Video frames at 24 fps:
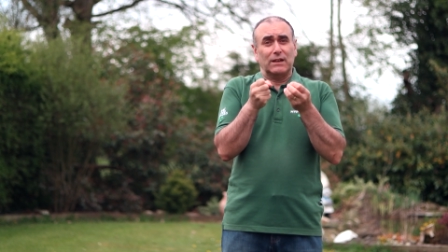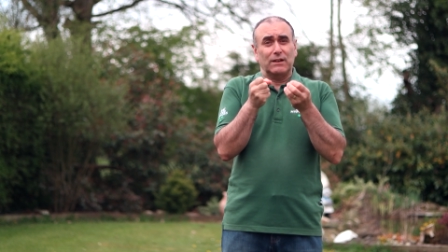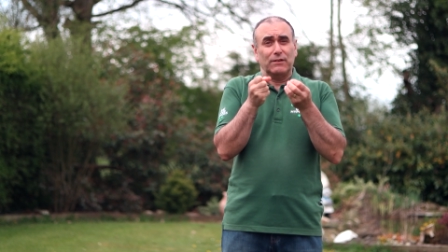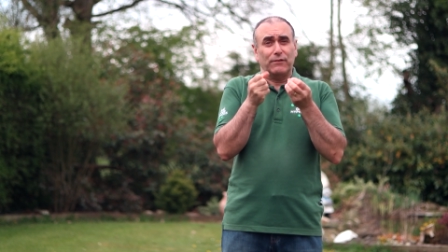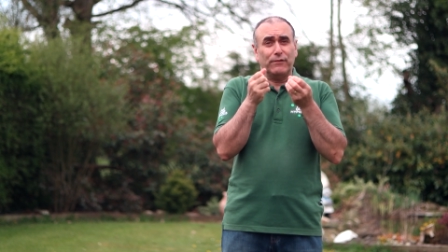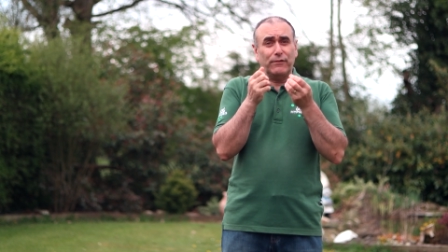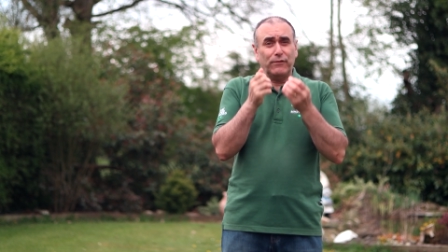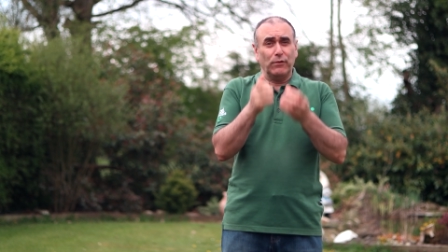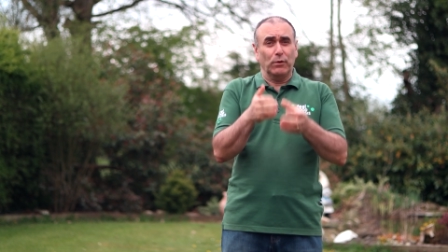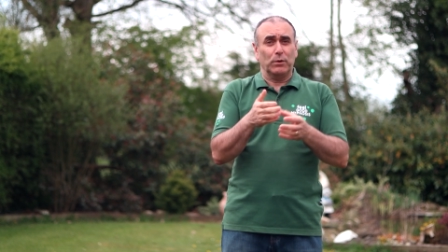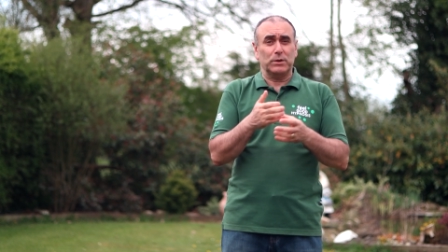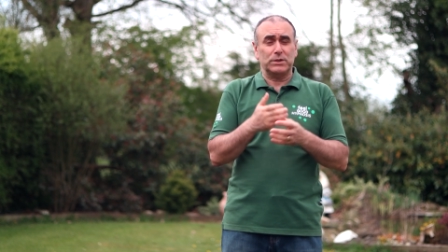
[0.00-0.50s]

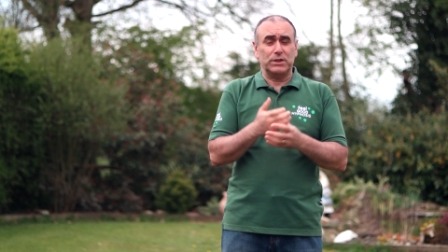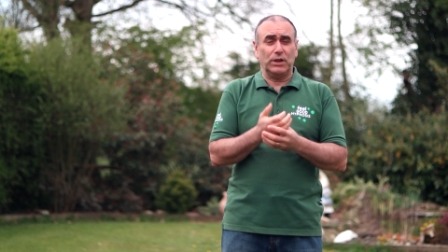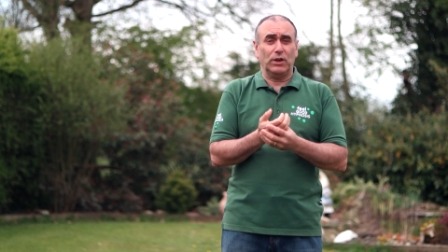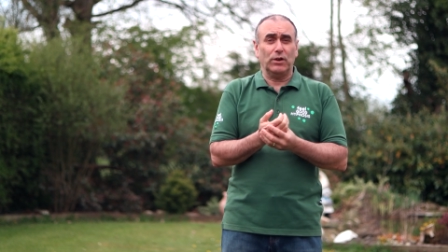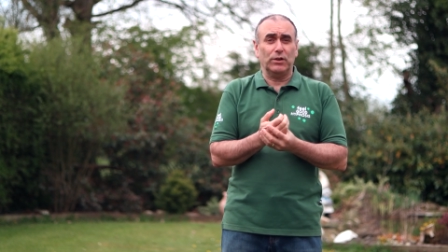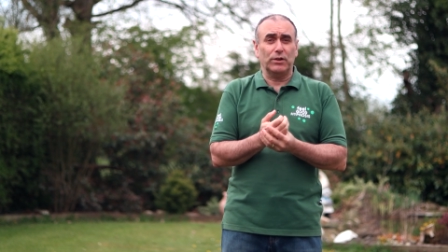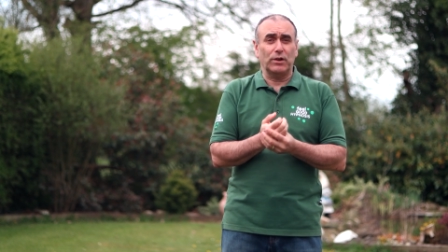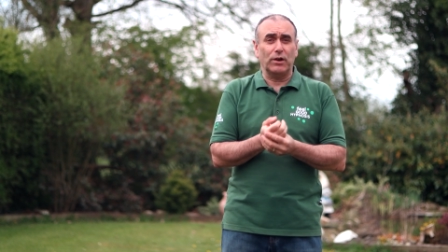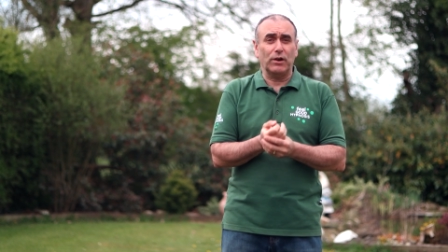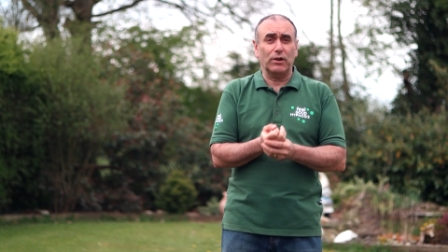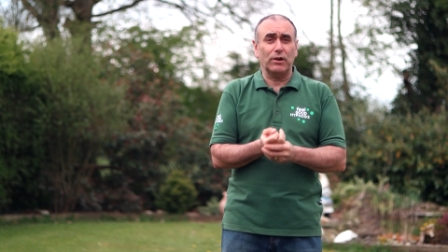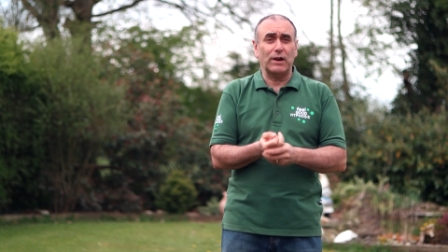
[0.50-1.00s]
focusing
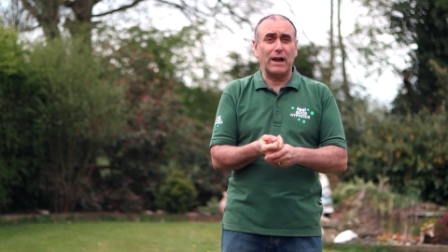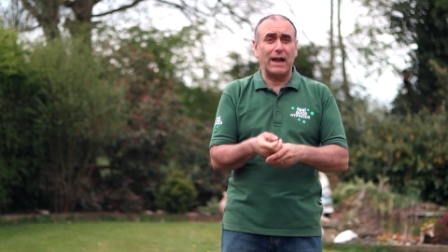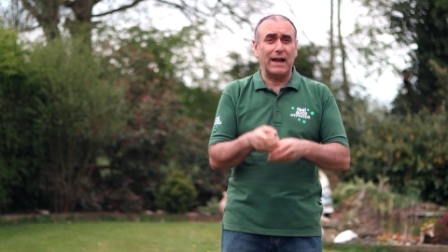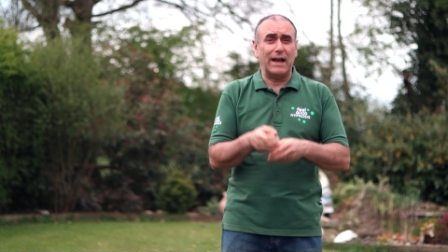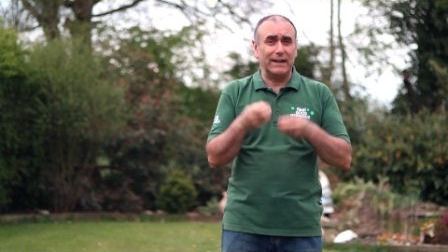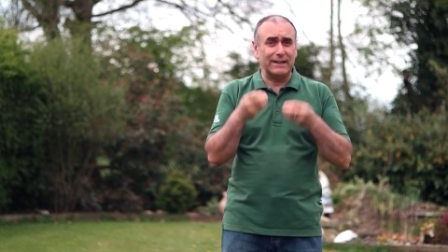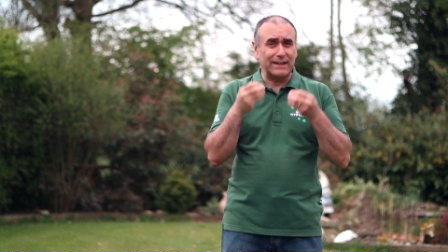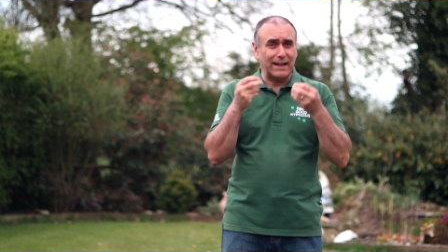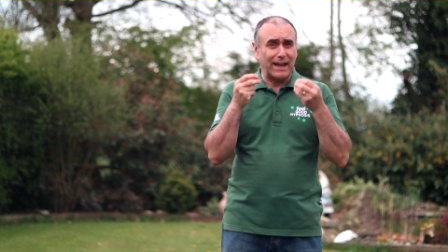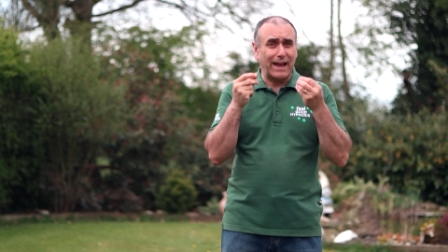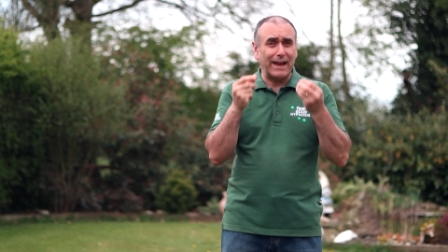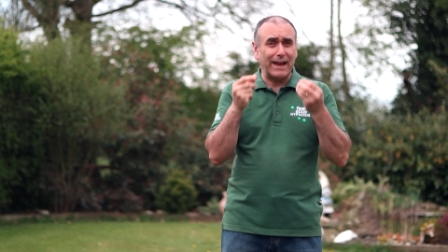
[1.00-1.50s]
on her
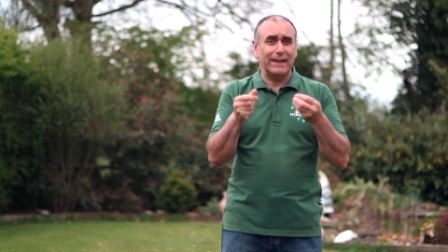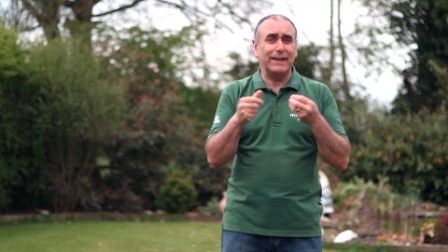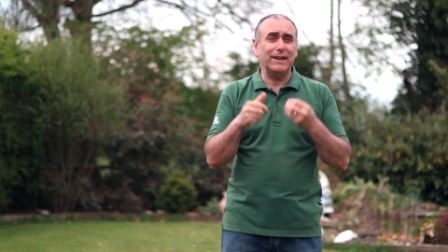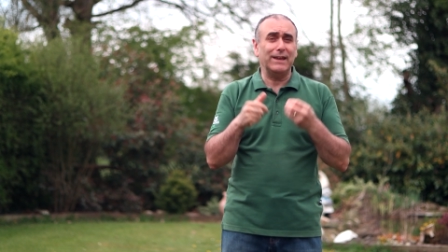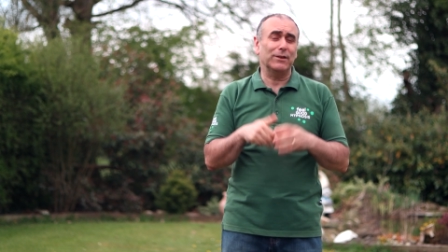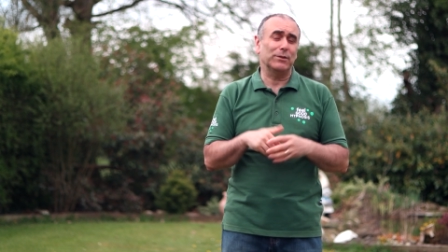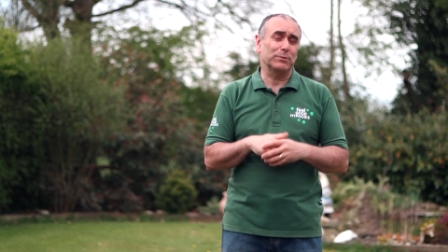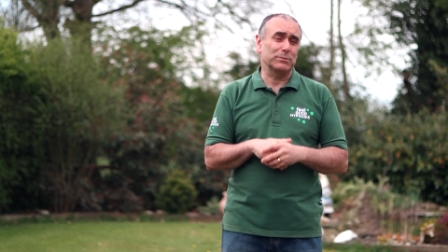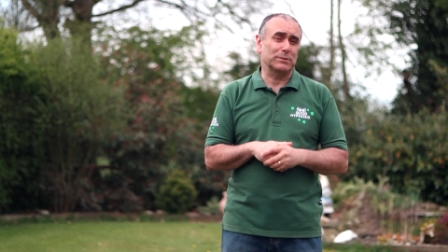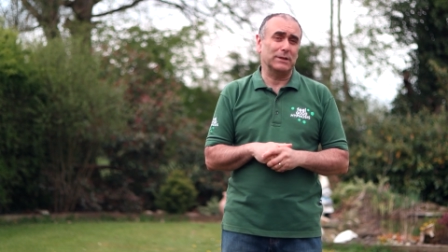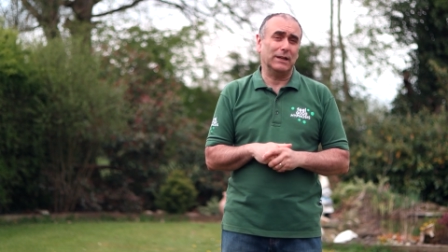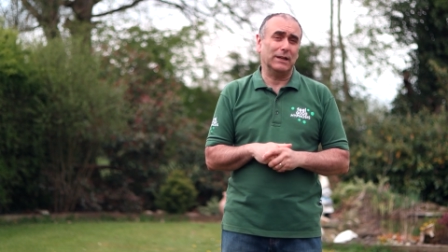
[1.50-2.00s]
hand. I
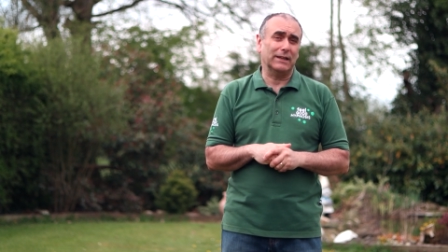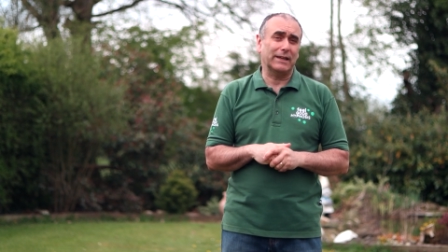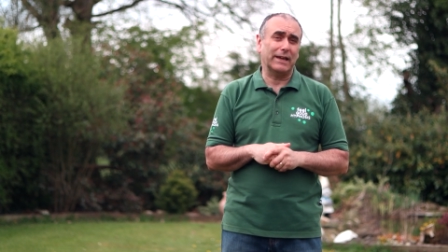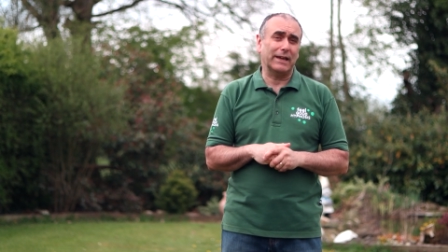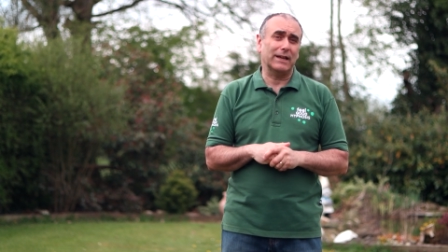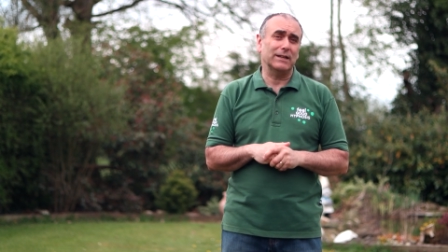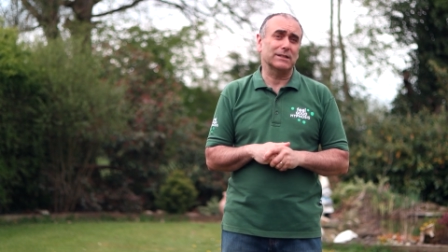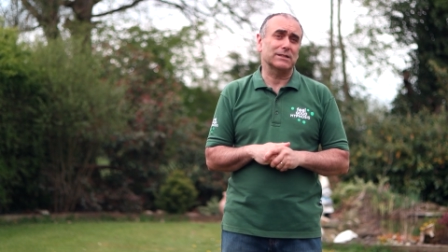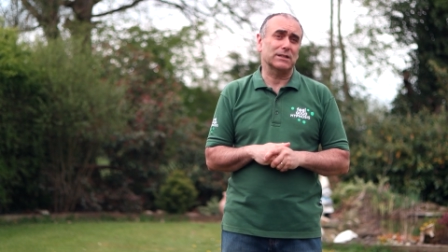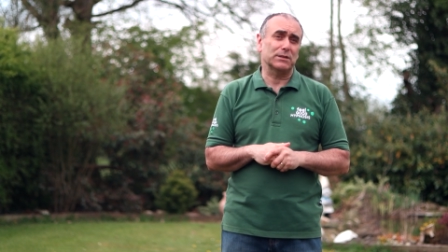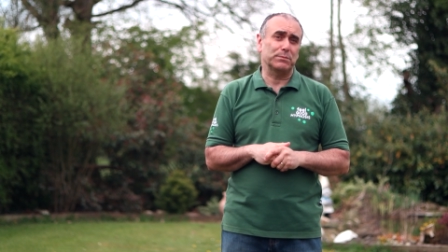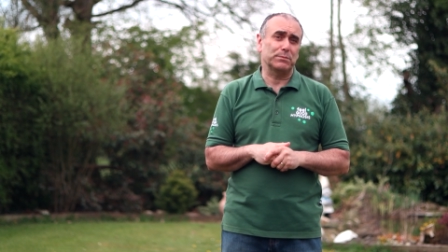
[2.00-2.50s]
hear those little giggles.